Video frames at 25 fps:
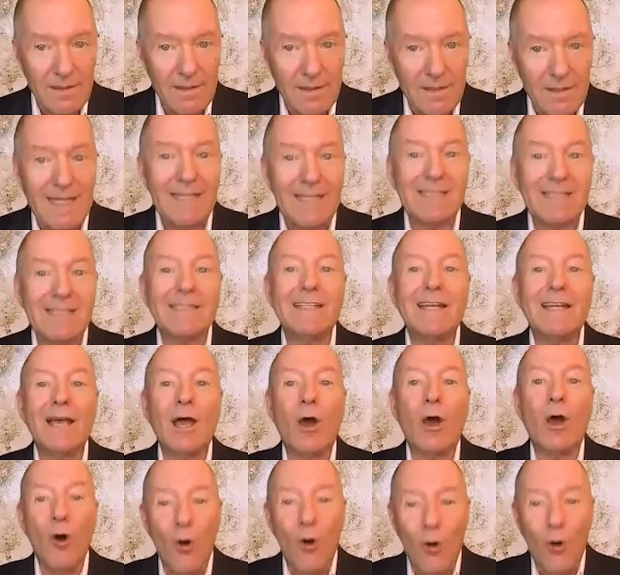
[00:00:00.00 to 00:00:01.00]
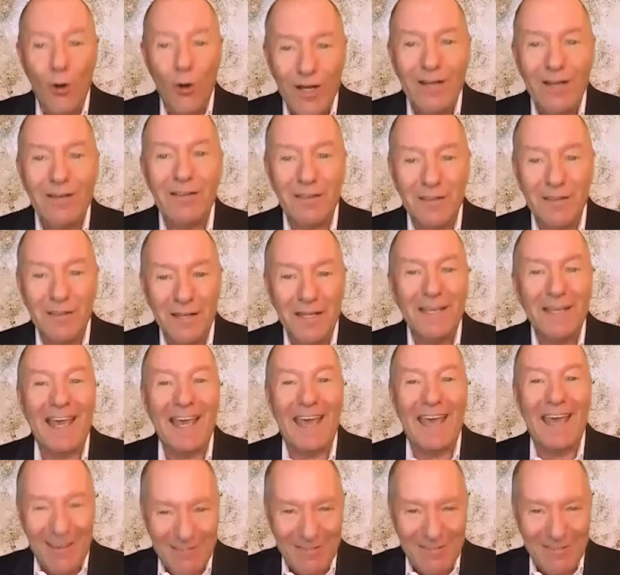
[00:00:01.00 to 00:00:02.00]
That's the only thing
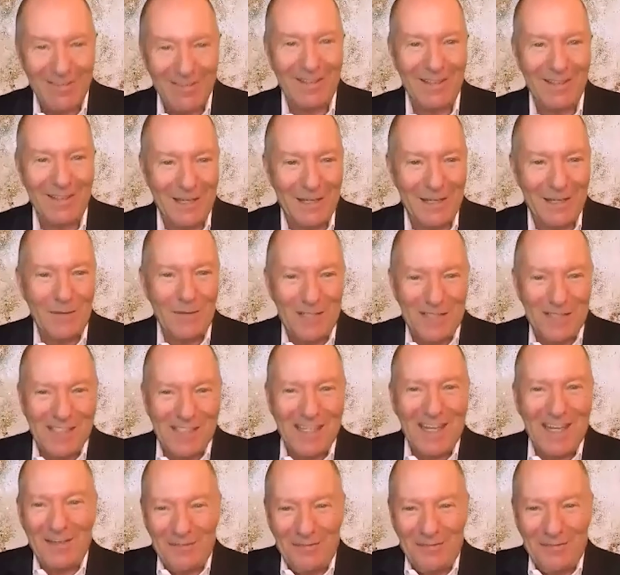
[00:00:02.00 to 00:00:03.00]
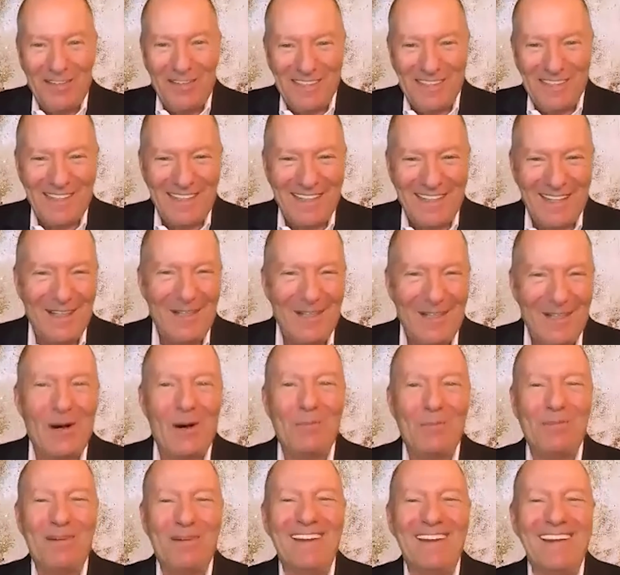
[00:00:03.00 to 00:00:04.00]
ever that we send physical
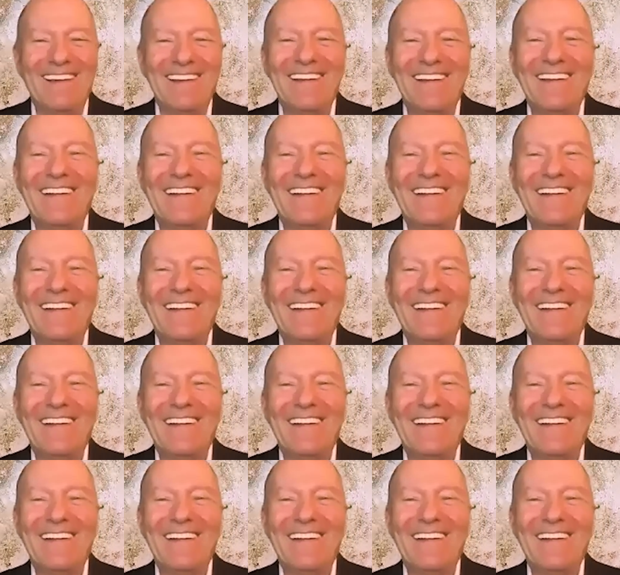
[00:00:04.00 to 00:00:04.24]
copy.